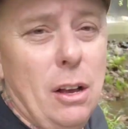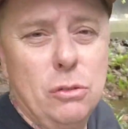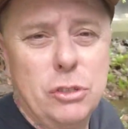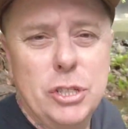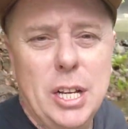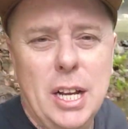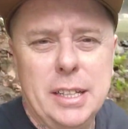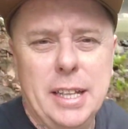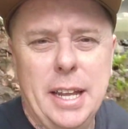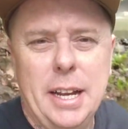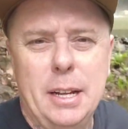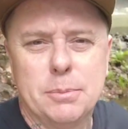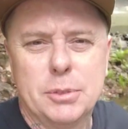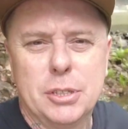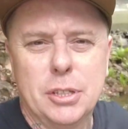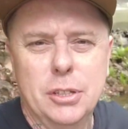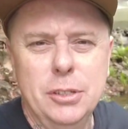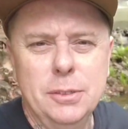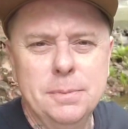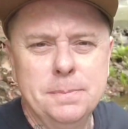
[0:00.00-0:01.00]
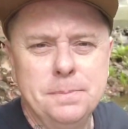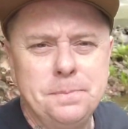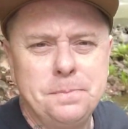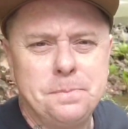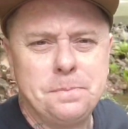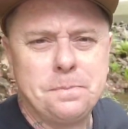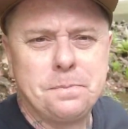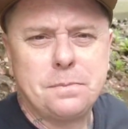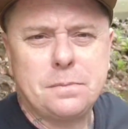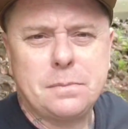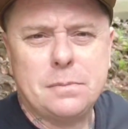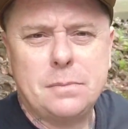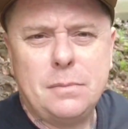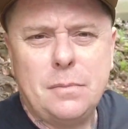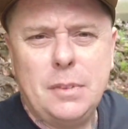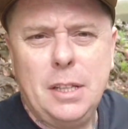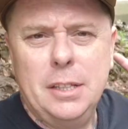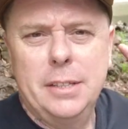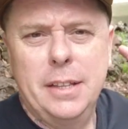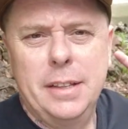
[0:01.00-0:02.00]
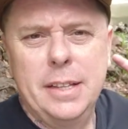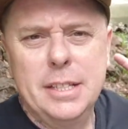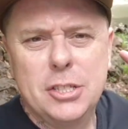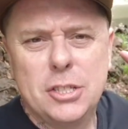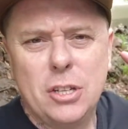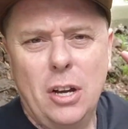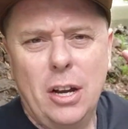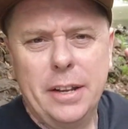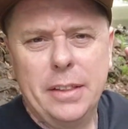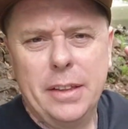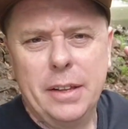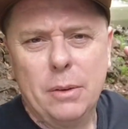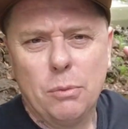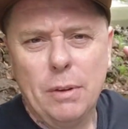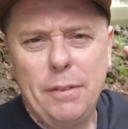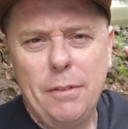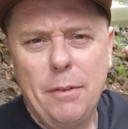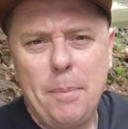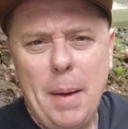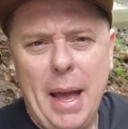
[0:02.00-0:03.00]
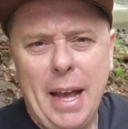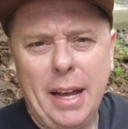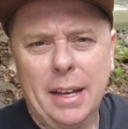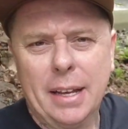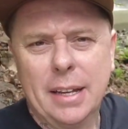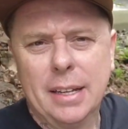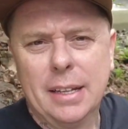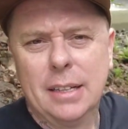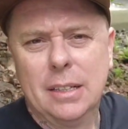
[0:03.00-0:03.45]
I'll chuck that up soon to this side of the riverbank,